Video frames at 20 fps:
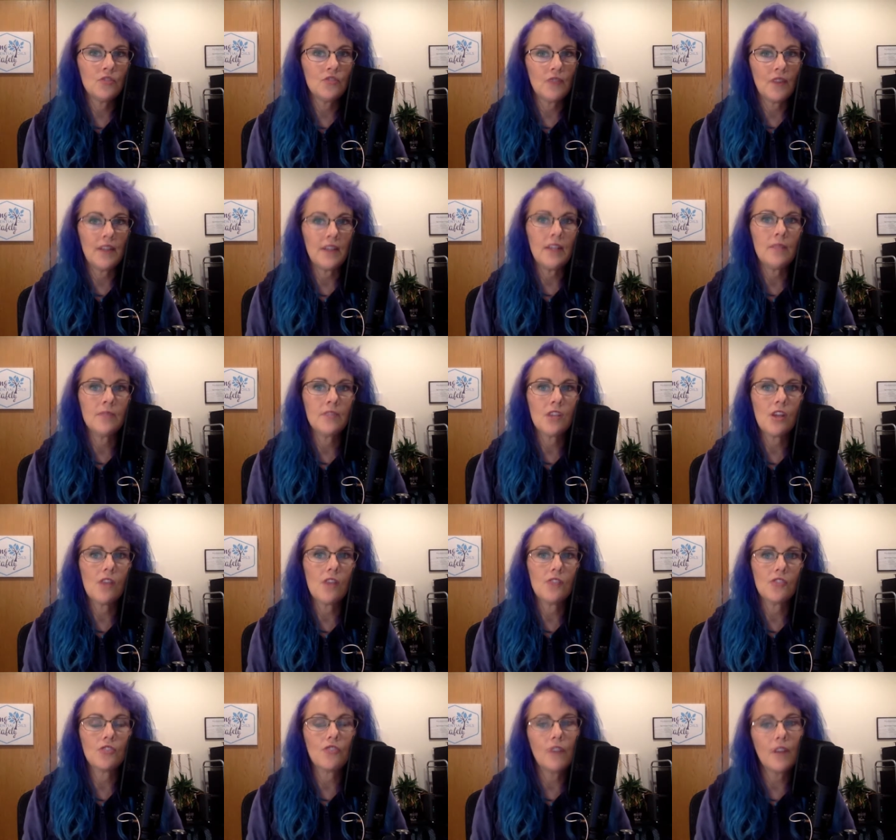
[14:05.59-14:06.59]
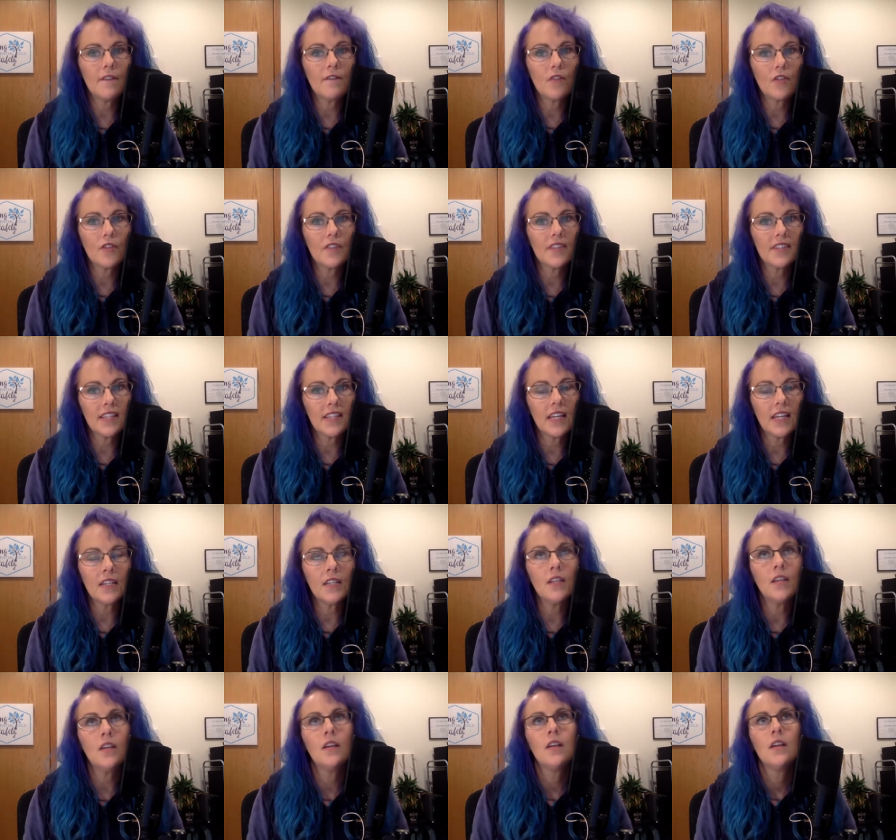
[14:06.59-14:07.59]
Geranium is also great for the
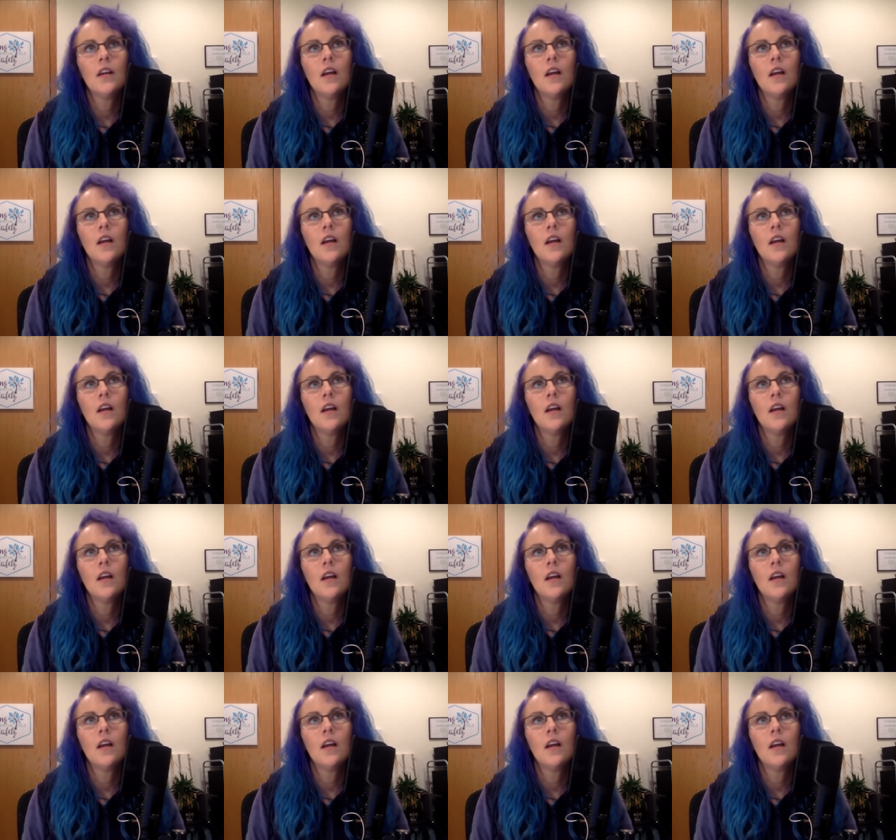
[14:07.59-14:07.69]
skin.